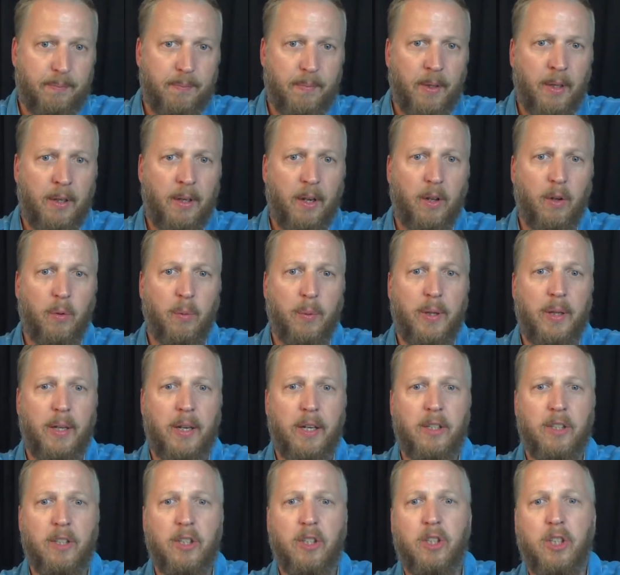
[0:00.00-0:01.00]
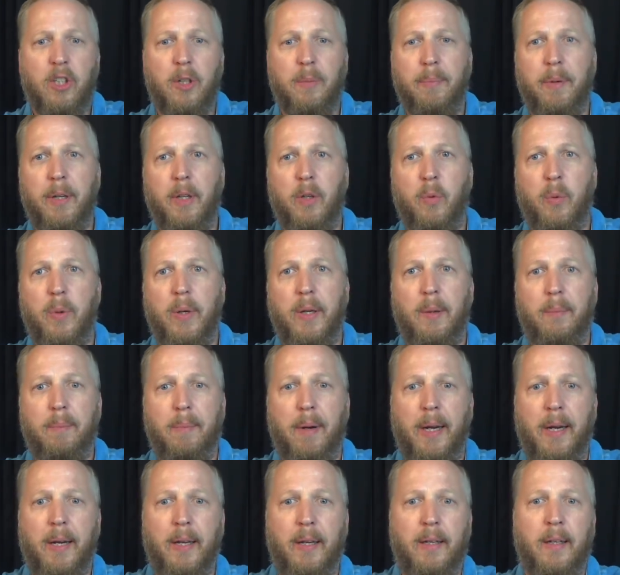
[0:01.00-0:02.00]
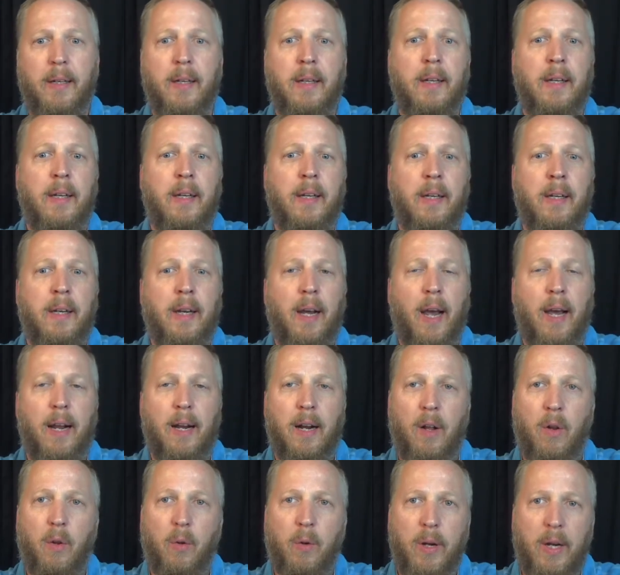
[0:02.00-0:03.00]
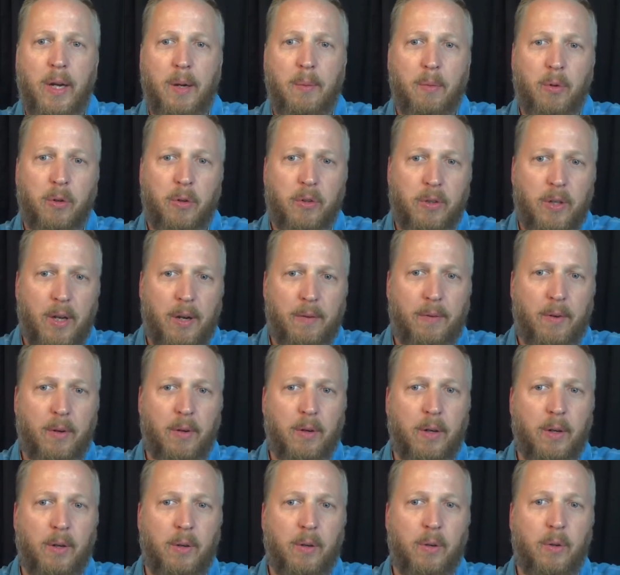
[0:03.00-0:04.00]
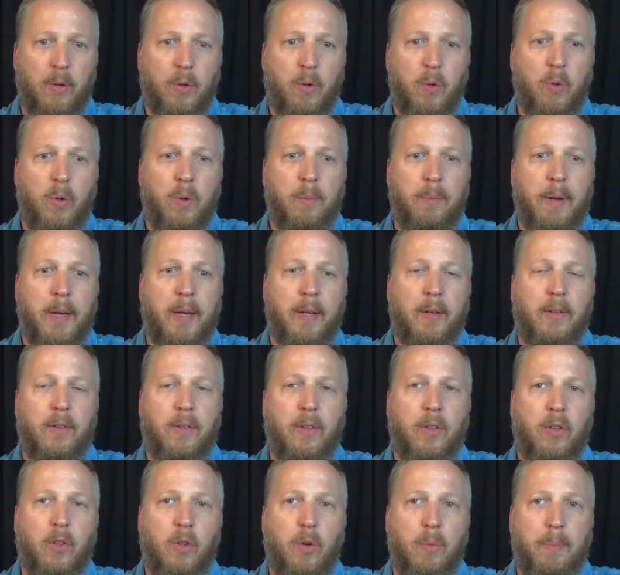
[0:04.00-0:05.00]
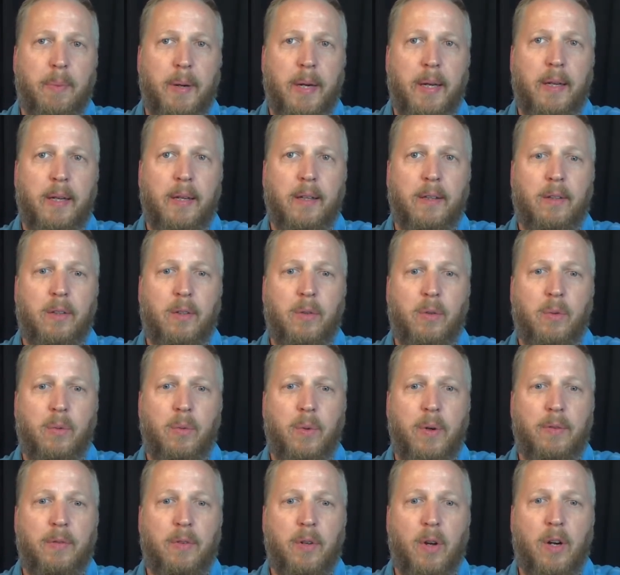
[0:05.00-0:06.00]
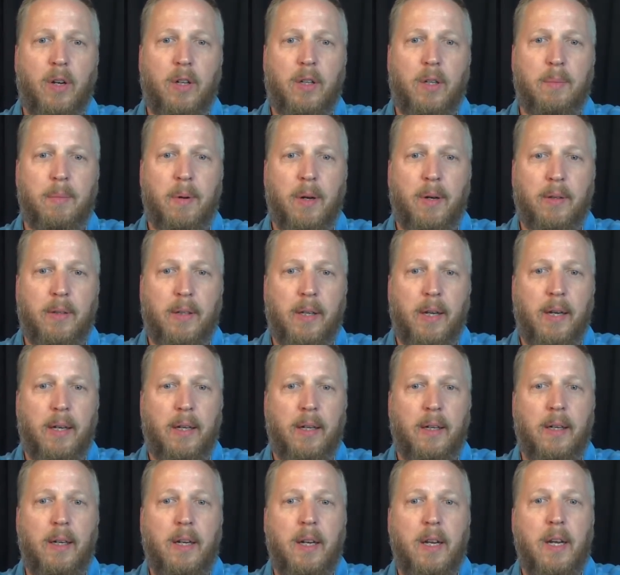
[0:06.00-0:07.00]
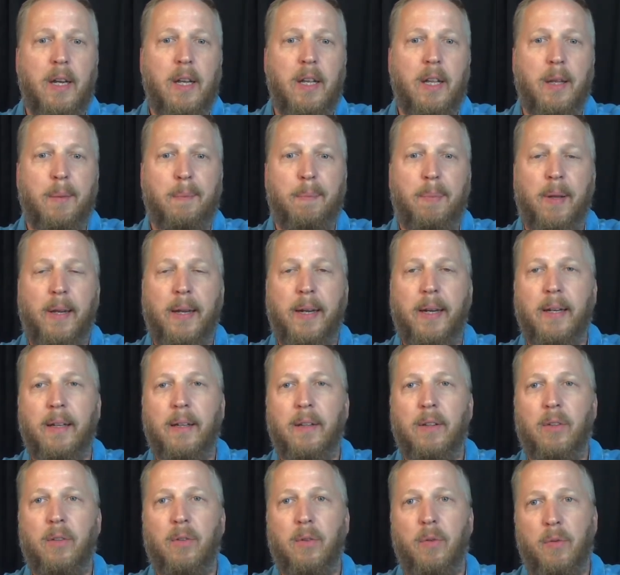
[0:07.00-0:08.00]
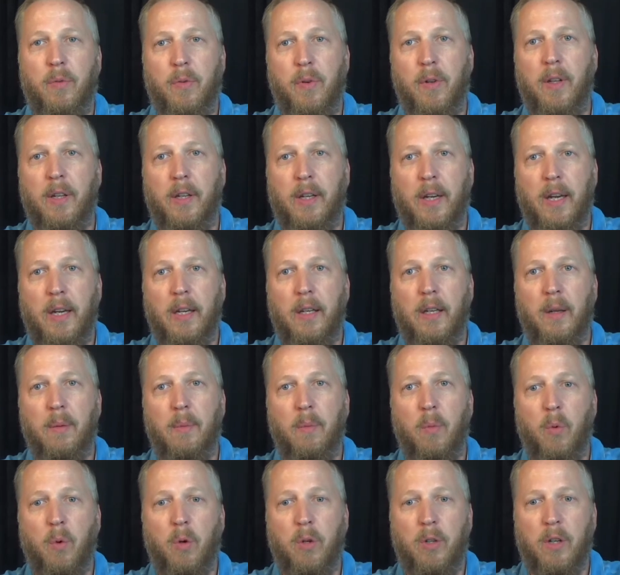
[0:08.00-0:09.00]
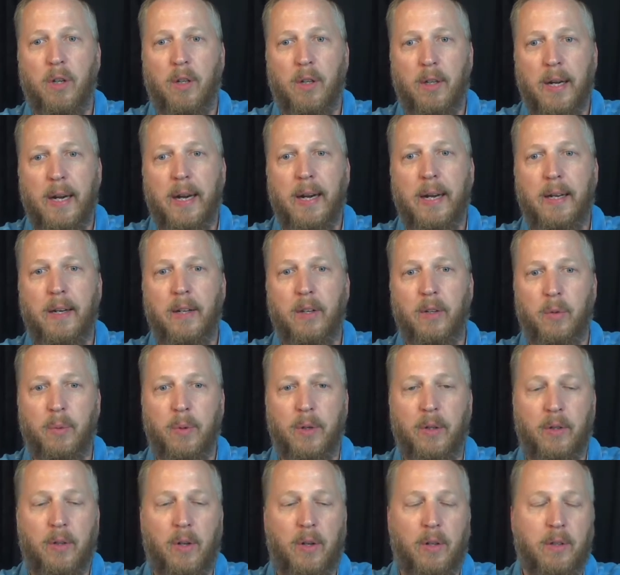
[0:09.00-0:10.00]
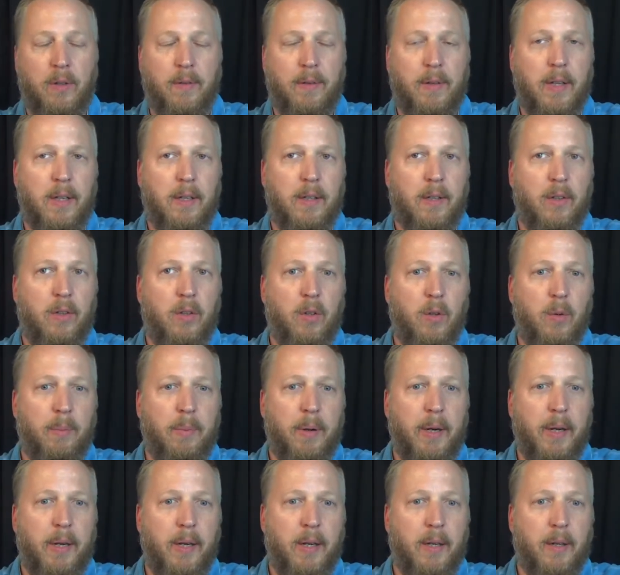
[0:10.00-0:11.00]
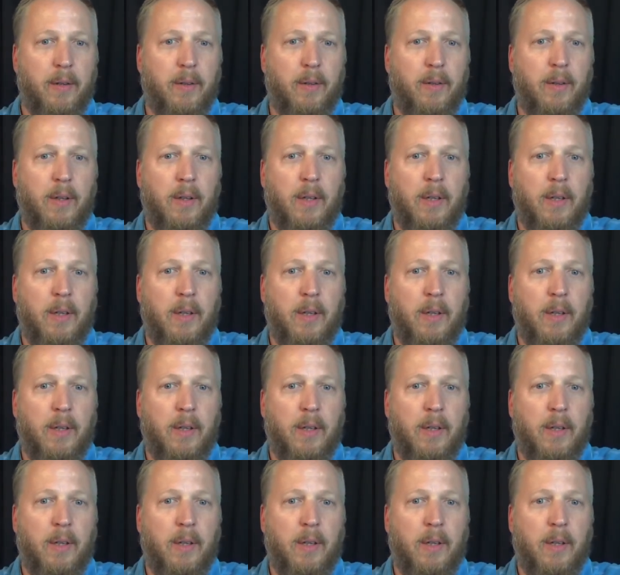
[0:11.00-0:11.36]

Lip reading: Now, the relationship between man and Elohim was severed due to man's disobedience, and we've talked about that. And the plans for the kingdom were delayed as a result of that disobedience.